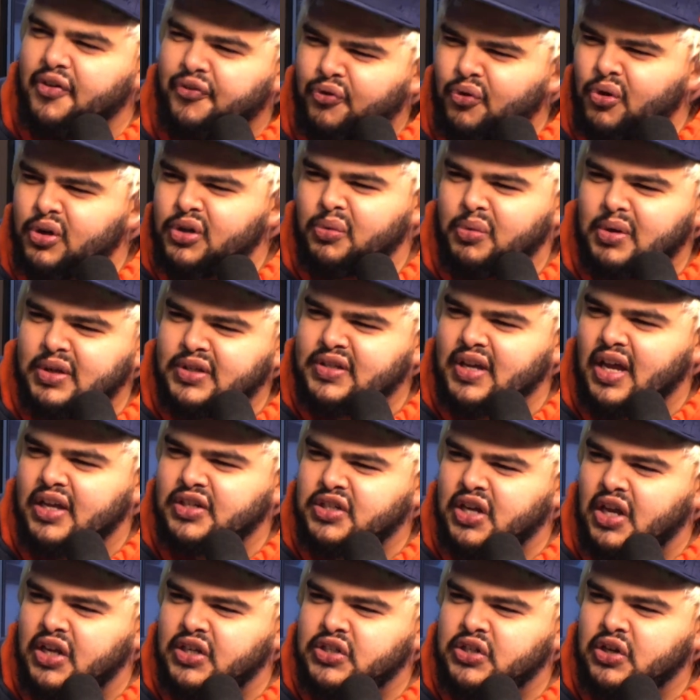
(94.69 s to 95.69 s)
afford to re-sign
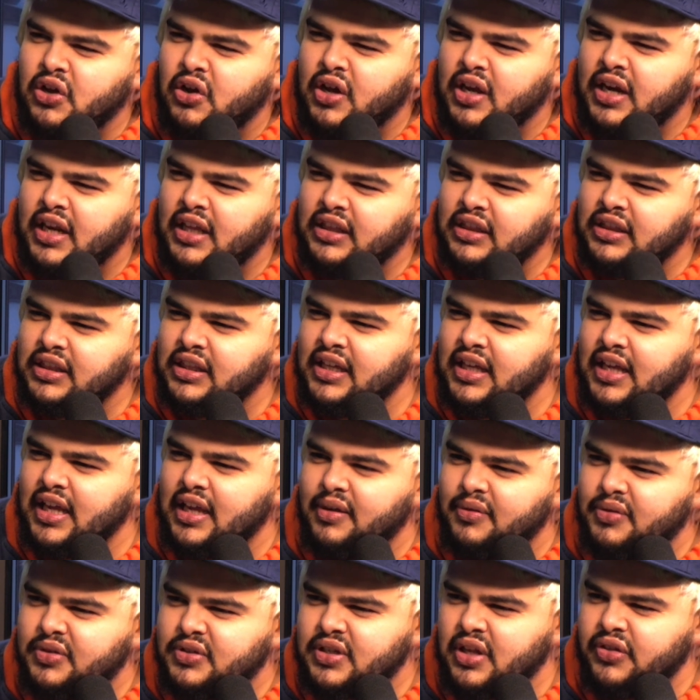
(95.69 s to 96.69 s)
Chase Young and he
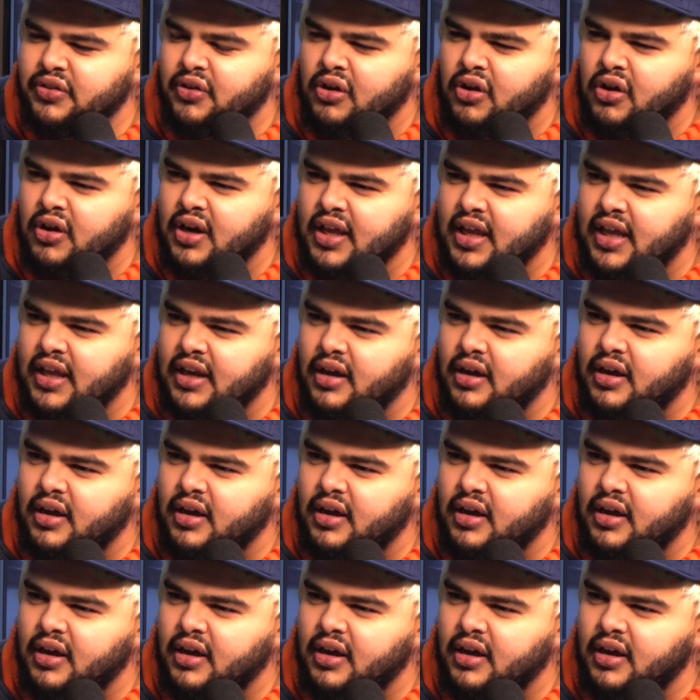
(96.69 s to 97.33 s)
leaves, then they're going to get